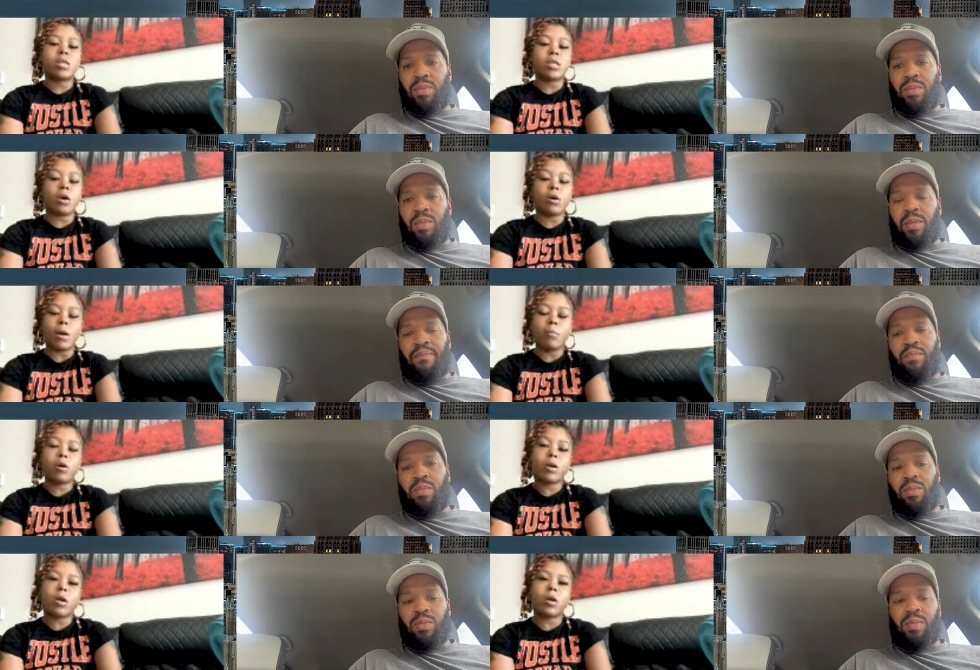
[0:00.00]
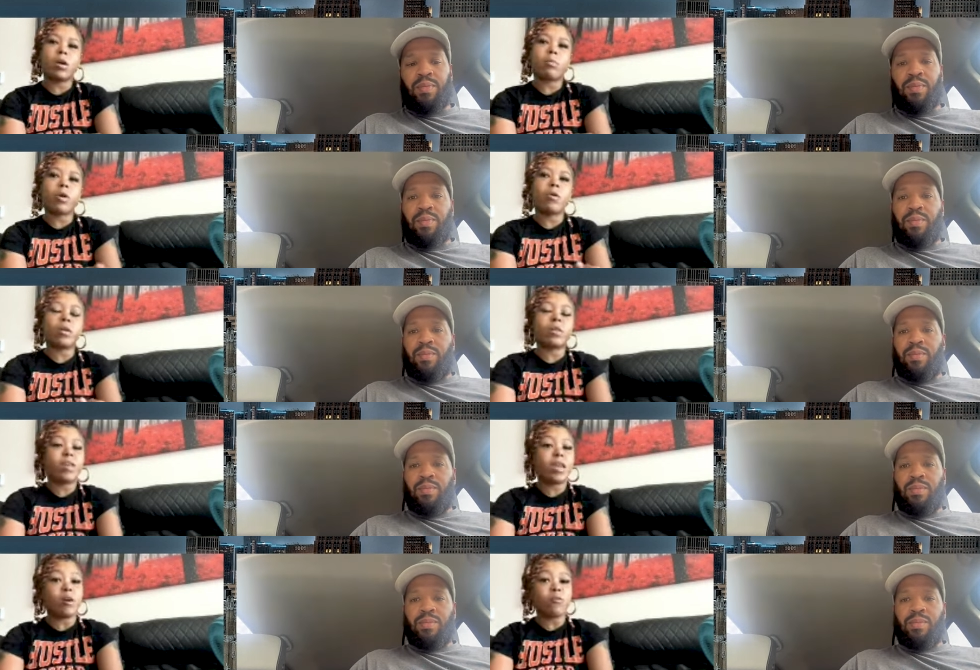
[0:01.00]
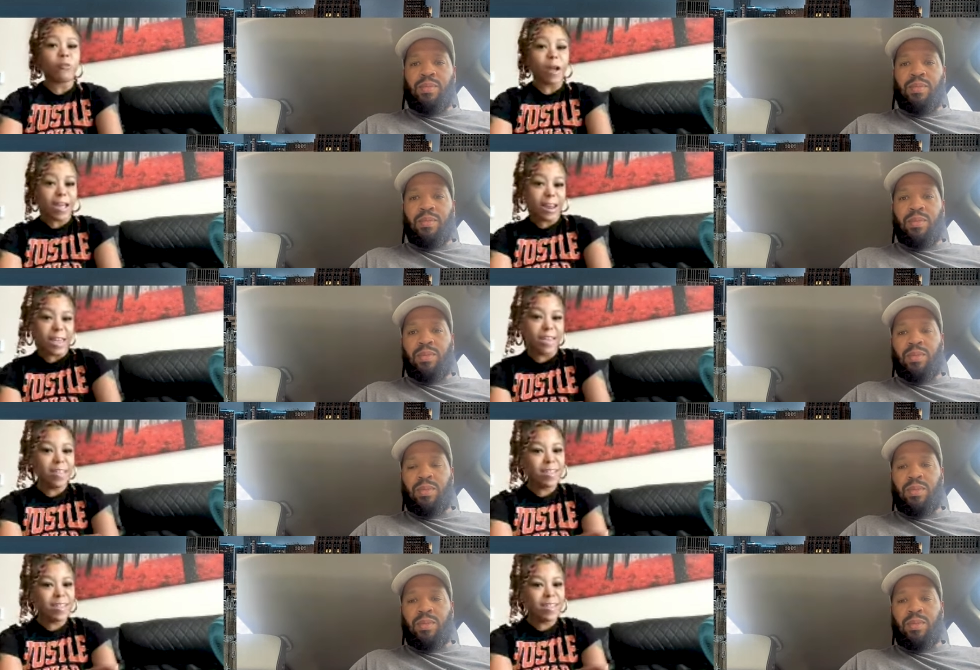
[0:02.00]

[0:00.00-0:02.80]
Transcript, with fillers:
Speaker 1: so I'm gonna um, record the video Friday.